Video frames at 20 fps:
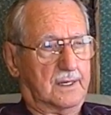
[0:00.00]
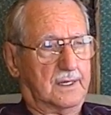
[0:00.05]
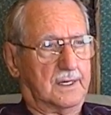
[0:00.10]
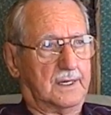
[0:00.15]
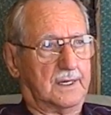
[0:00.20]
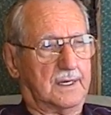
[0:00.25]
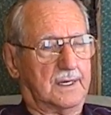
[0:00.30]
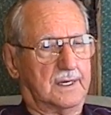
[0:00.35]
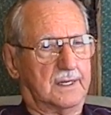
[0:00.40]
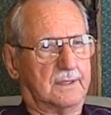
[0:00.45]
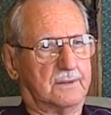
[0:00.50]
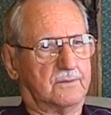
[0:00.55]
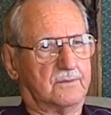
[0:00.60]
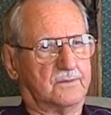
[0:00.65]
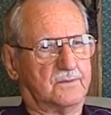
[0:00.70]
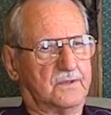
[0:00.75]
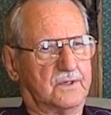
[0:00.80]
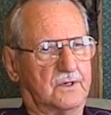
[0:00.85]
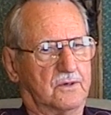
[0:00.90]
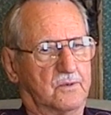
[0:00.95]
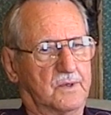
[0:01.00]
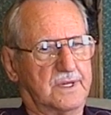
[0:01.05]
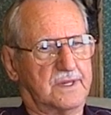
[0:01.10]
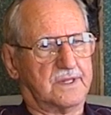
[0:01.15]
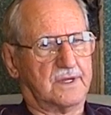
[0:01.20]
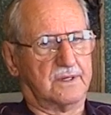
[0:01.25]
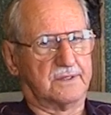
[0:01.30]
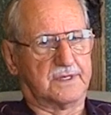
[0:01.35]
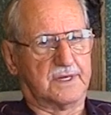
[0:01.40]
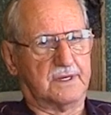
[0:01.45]
And uh, well, we
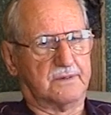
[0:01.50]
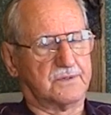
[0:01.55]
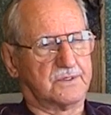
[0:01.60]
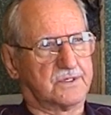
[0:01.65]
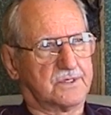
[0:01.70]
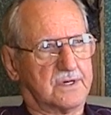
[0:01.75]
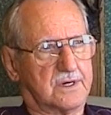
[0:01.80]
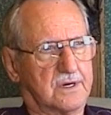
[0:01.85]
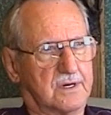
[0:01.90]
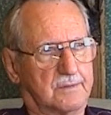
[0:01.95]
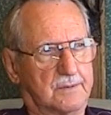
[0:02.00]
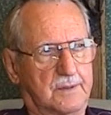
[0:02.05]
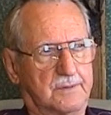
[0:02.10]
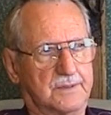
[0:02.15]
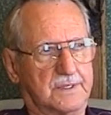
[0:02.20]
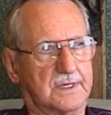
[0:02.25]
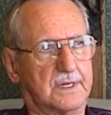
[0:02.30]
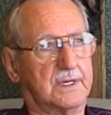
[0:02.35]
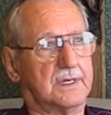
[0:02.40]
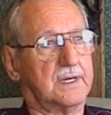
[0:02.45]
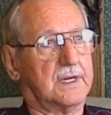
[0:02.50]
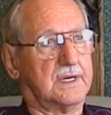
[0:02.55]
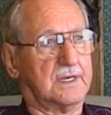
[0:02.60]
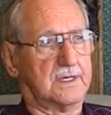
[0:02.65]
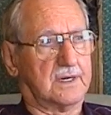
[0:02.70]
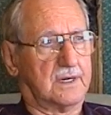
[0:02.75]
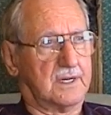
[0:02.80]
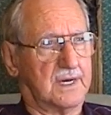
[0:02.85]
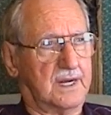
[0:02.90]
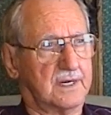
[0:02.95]
thought that was terrible, but it did
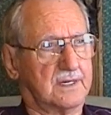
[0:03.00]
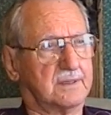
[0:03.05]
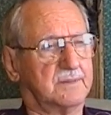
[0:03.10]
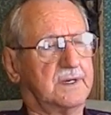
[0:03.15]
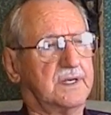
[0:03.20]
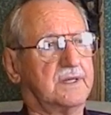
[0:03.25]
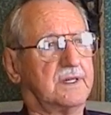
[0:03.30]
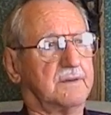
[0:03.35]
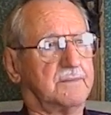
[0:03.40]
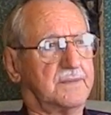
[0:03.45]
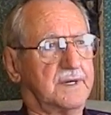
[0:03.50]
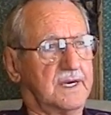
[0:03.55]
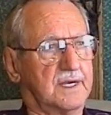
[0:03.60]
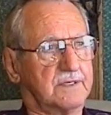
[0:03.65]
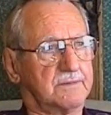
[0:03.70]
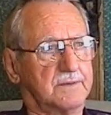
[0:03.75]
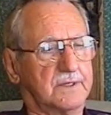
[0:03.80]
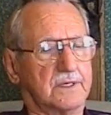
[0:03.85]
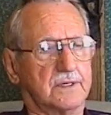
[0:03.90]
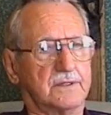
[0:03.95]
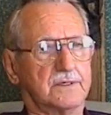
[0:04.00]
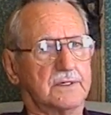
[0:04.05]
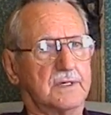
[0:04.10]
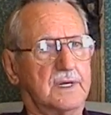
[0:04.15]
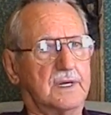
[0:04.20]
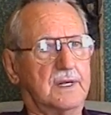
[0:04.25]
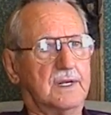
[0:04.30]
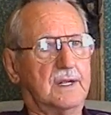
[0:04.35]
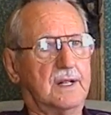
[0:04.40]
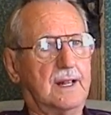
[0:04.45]
turn out to be the best because
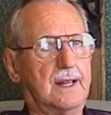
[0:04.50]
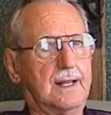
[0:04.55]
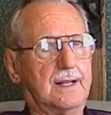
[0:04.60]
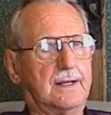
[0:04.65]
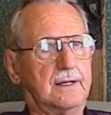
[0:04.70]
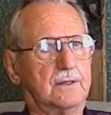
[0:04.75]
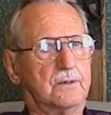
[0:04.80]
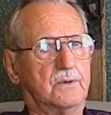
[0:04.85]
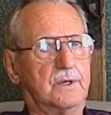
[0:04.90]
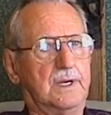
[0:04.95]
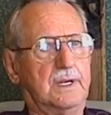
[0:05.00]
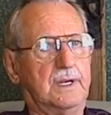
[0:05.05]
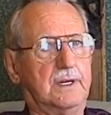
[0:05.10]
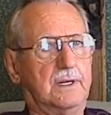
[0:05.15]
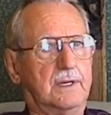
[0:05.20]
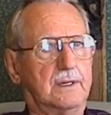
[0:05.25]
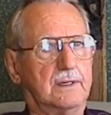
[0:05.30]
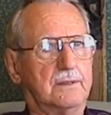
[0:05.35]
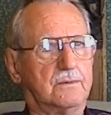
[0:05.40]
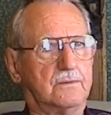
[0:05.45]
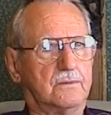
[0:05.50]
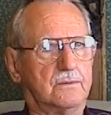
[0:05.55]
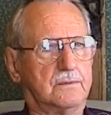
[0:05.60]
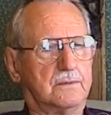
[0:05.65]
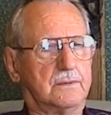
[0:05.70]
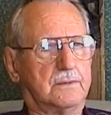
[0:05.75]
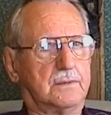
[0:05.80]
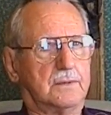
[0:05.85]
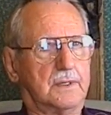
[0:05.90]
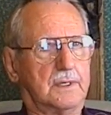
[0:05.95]
we
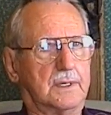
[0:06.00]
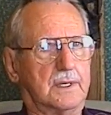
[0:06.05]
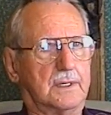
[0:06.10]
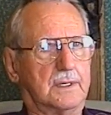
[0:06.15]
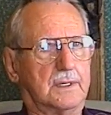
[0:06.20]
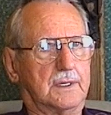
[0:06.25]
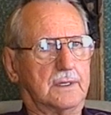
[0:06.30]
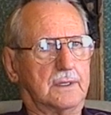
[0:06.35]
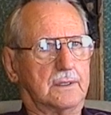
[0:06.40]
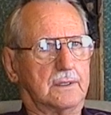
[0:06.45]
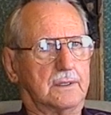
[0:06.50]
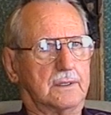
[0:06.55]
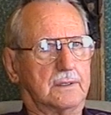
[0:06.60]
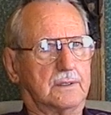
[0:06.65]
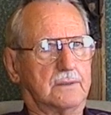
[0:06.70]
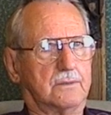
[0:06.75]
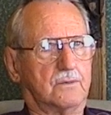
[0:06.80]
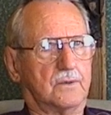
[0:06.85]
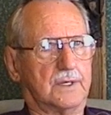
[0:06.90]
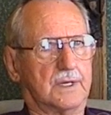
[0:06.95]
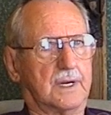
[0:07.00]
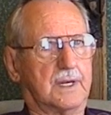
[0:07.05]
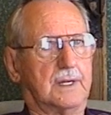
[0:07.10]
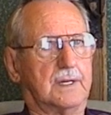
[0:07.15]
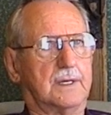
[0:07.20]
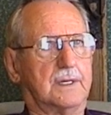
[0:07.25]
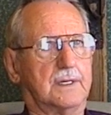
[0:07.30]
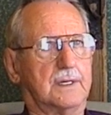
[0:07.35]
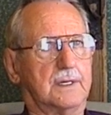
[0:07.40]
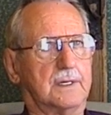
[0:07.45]
went
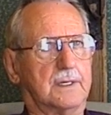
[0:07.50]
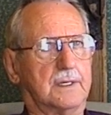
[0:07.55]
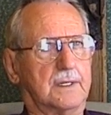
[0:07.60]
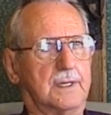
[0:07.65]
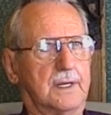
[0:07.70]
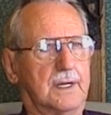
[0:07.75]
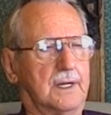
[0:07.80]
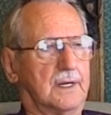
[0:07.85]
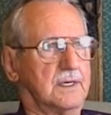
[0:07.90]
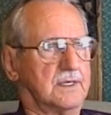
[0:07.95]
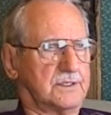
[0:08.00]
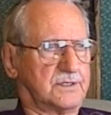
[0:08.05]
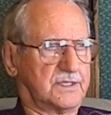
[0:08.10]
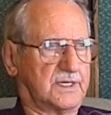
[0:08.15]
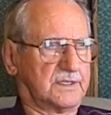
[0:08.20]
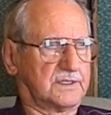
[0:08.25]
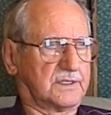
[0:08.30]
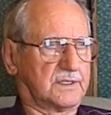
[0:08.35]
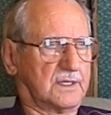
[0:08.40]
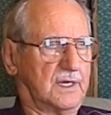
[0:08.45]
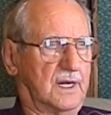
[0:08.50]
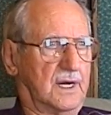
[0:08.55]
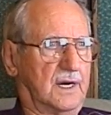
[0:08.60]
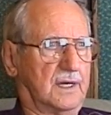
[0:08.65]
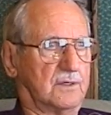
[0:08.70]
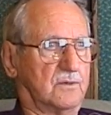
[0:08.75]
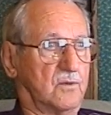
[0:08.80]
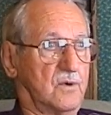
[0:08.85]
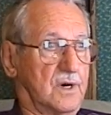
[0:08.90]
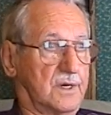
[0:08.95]
in at 6
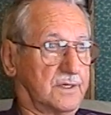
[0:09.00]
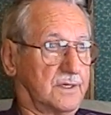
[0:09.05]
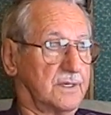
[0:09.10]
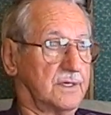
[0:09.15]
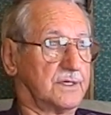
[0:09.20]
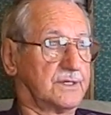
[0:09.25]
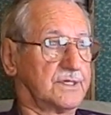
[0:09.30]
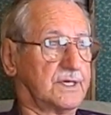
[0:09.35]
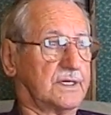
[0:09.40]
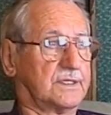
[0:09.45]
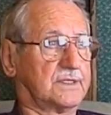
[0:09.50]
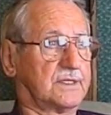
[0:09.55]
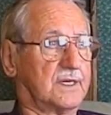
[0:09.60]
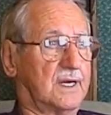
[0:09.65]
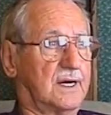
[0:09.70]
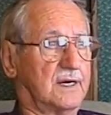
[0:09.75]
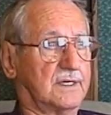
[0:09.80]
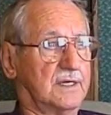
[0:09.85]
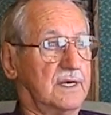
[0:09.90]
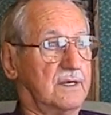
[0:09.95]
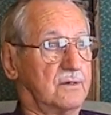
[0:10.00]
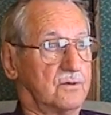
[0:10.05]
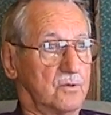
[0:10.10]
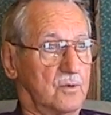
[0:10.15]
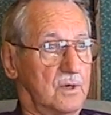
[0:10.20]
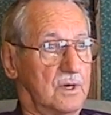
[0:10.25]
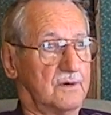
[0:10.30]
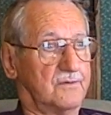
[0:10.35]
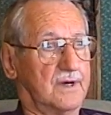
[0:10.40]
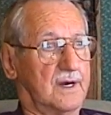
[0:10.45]
o'clock, worked until 6 o'clock in the evening,
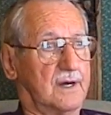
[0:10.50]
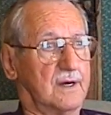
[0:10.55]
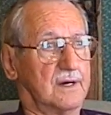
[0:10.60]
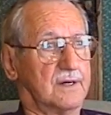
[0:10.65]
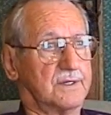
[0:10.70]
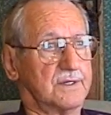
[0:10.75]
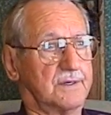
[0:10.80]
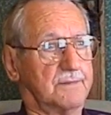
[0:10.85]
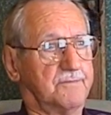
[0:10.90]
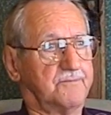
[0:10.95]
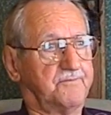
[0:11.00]
12 hours.